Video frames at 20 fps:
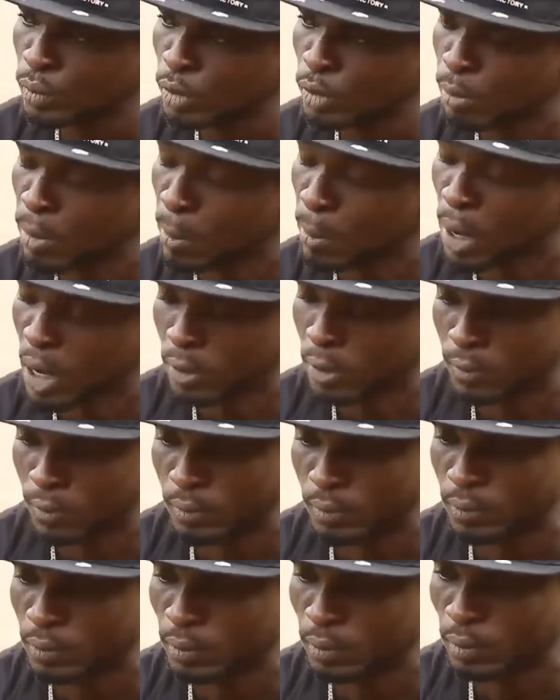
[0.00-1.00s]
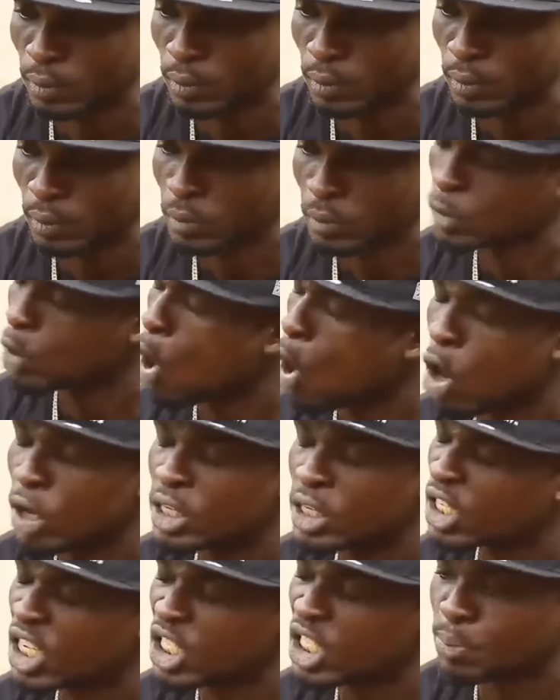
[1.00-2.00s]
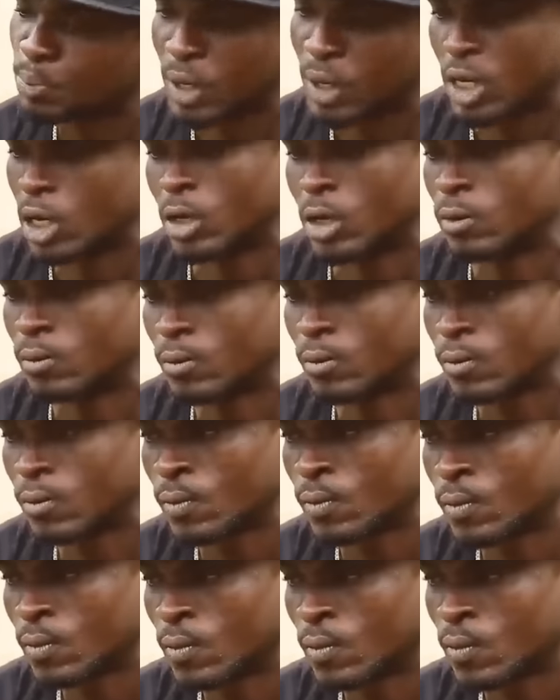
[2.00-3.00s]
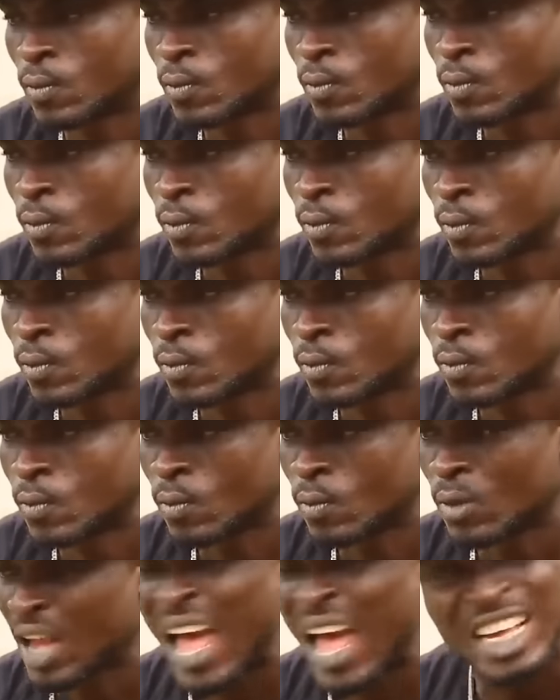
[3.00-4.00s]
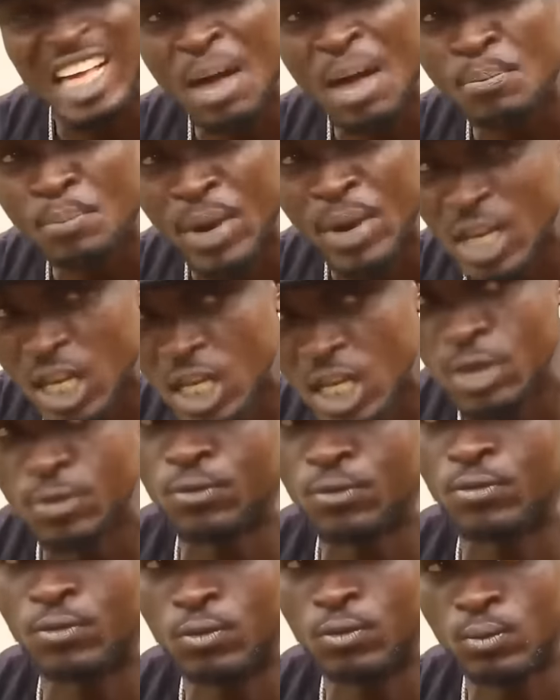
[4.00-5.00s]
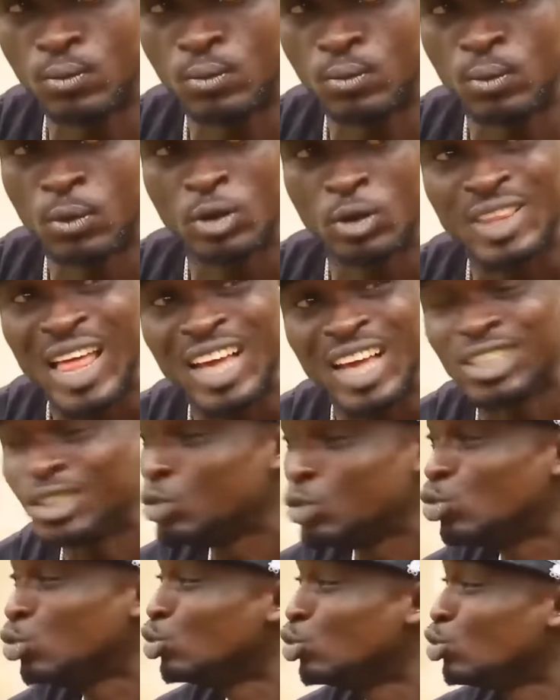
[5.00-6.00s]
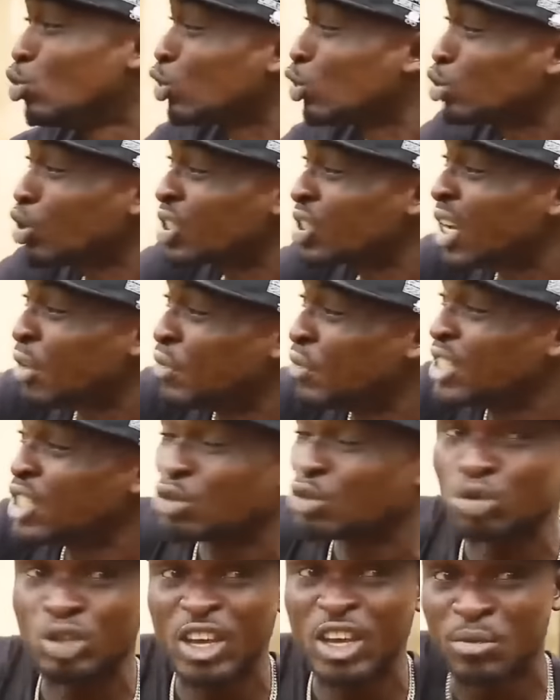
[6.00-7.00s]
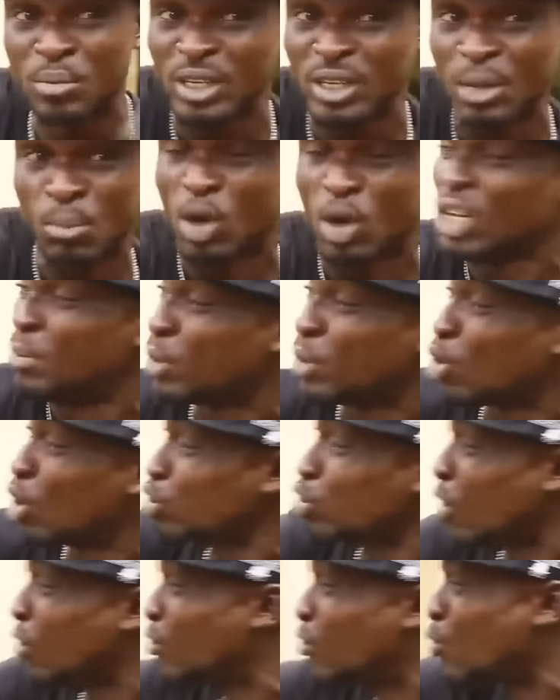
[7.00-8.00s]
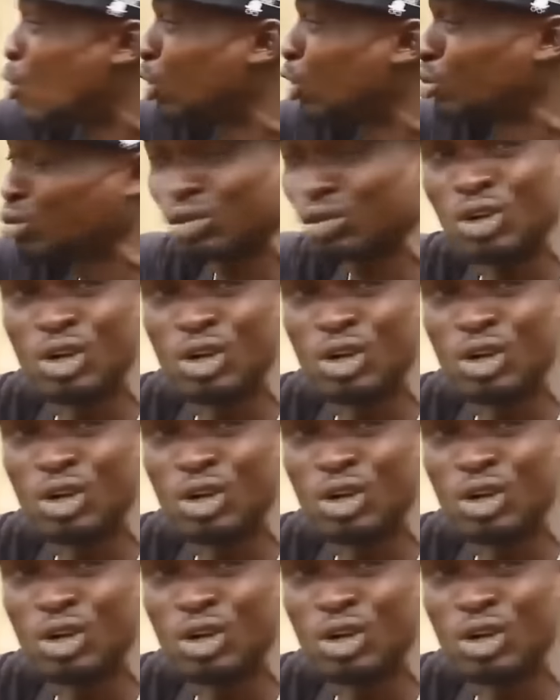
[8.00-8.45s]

Papa, honestly speaking, I can't believe that you're just refusing to give me the money because of what